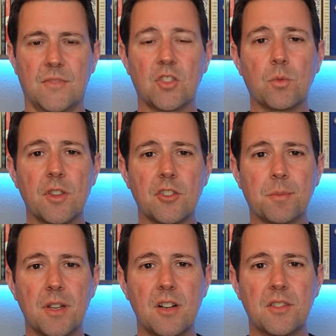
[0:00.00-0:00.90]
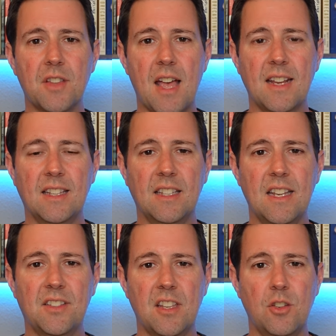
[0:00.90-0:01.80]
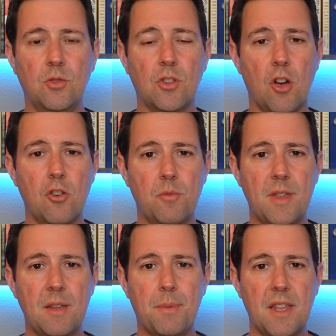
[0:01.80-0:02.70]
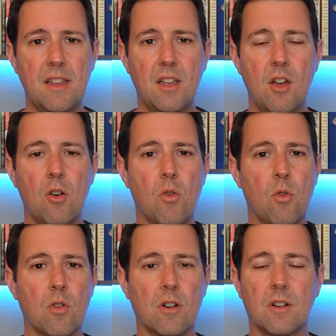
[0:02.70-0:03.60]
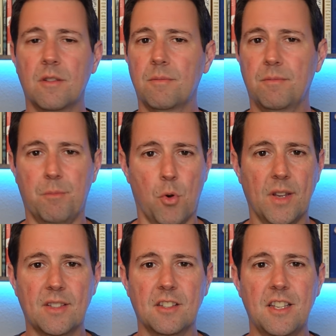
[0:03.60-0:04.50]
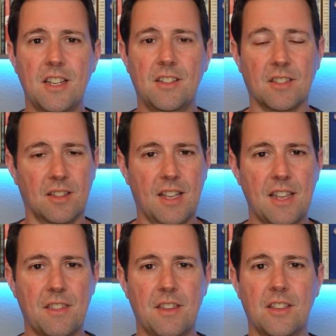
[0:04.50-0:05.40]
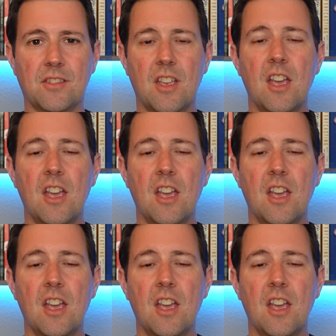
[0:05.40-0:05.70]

This is one of those players that in leagues that use OBP or points leagues like this,